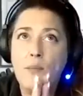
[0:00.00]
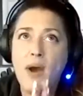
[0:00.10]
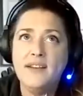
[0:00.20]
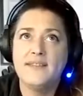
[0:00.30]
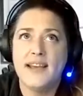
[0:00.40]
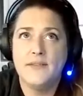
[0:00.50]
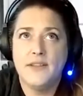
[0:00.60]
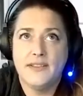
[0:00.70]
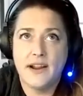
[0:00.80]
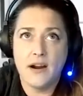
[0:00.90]
I want to say
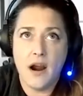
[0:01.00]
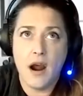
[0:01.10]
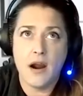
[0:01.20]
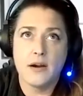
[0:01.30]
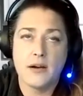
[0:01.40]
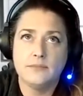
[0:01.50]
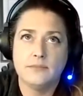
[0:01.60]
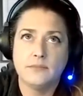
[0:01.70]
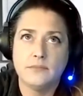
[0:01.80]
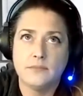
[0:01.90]
that there are
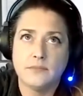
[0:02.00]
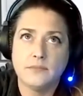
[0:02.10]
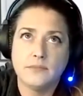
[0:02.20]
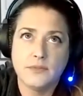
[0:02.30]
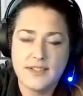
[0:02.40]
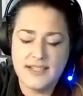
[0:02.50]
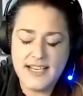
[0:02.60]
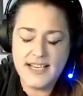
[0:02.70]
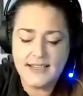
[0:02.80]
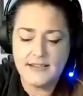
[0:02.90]

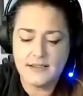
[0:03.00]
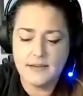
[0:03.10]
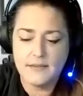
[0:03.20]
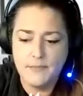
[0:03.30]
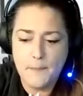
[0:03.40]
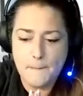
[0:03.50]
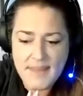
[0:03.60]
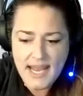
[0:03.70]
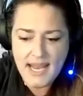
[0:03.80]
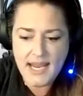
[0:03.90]
6
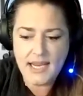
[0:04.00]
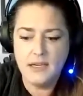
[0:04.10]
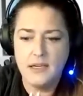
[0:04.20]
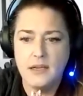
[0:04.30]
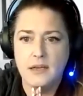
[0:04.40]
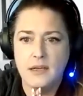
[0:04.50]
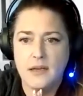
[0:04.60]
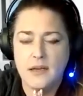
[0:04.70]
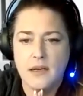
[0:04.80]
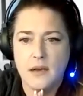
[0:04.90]
main
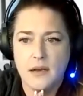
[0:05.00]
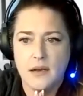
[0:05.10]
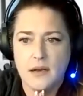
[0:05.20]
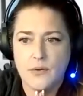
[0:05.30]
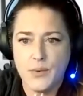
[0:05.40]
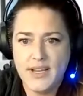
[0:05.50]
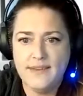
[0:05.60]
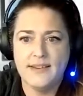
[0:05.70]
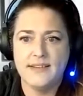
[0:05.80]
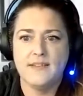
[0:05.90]

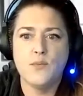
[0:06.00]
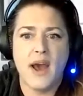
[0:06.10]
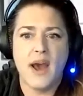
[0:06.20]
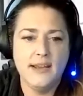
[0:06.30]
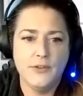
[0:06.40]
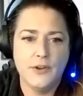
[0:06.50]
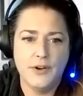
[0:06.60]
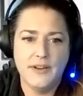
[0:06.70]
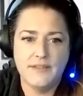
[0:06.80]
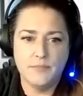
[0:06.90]
reasons why
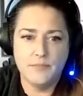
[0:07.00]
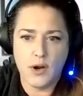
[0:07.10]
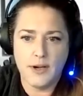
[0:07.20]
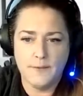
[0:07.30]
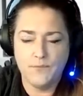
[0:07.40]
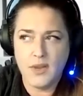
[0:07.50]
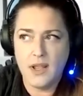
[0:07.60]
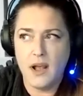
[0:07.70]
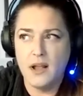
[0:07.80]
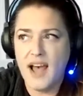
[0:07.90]
e-learning is important.
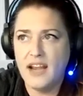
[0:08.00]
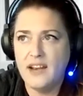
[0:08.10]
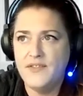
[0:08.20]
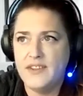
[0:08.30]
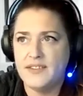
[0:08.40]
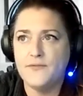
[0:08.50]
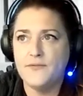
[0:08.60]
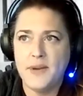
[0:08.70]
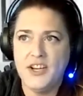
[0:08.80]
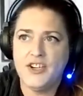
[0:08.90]
A lot of this
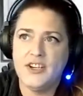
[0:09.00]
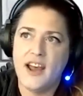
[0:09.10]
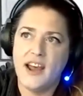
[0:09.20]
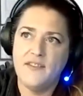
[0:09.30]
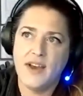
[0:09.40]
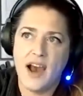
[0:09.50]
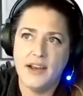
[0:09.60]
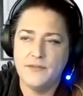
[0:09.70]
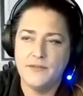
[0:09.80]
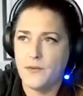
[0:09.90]
information I've
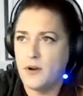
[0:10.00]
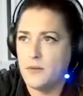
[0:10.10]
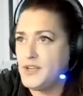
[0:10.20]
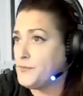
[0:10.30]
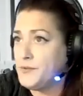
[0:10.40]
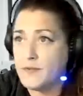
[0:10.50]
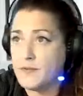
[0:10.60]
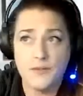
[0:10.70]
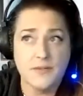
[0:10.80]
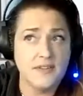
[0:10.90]
gotten from different
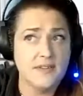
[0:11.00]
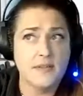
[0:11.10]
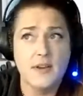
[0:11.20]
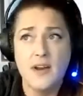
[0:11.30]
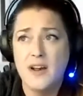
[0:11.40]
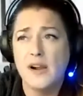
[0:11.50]
sources.